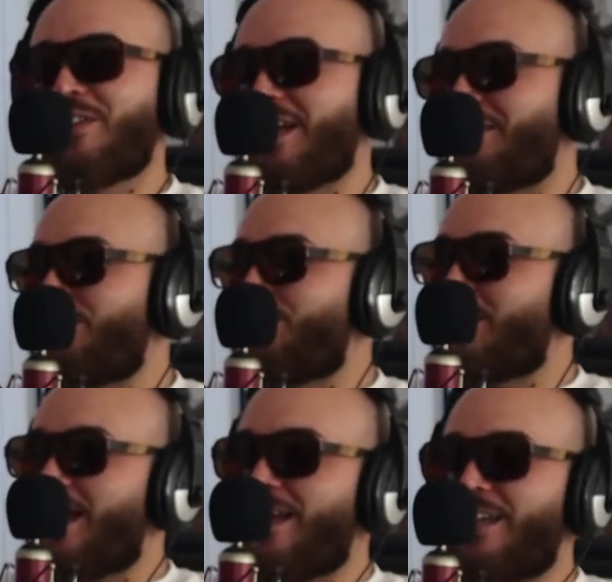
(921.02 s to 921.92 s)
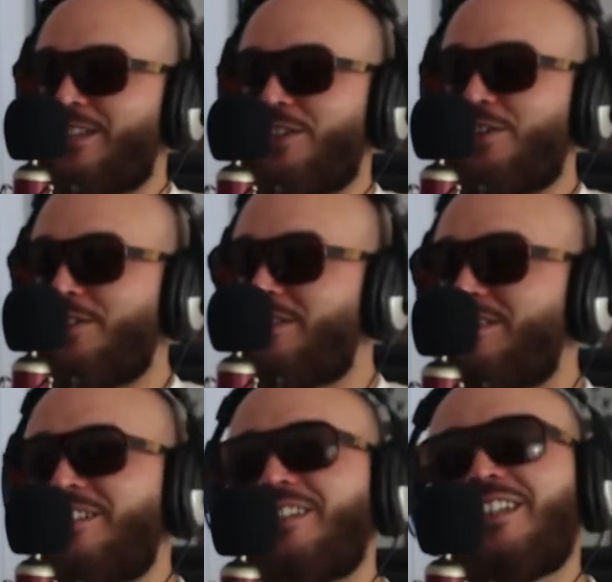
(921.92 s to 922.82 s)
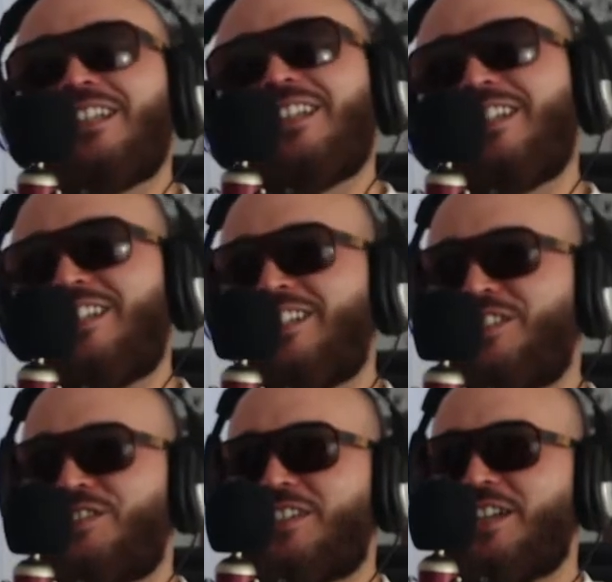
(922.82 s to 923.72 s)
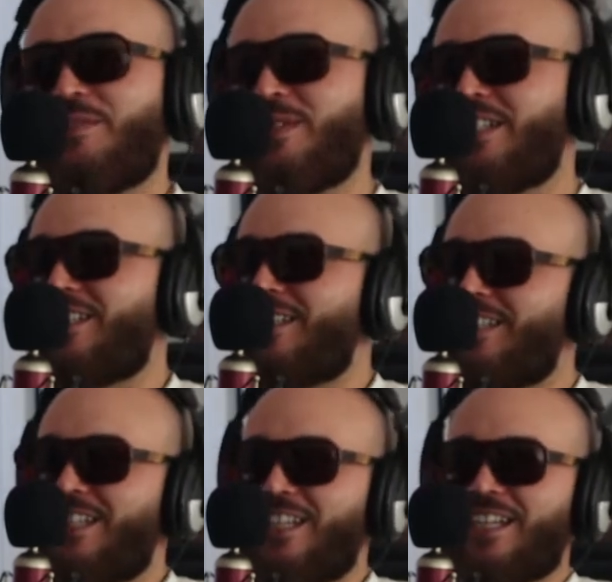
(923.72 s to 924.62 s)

Kevin got the flat head though. You know what I mean?